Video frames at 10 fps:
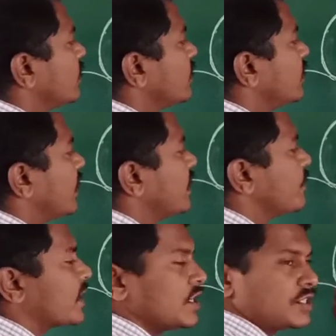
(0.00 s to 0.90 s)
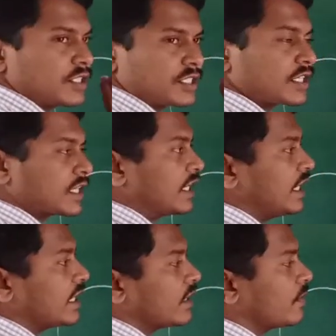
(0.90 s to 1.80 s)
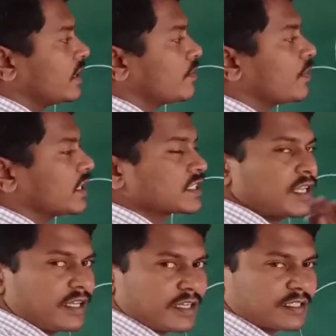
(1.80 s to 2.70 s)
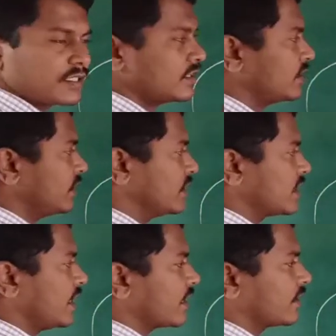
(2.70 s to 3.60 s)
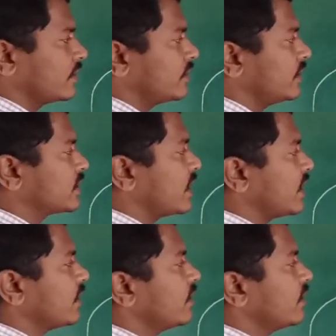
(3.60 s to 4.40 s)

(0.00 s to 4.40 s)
the depressions created by the first layers. This layer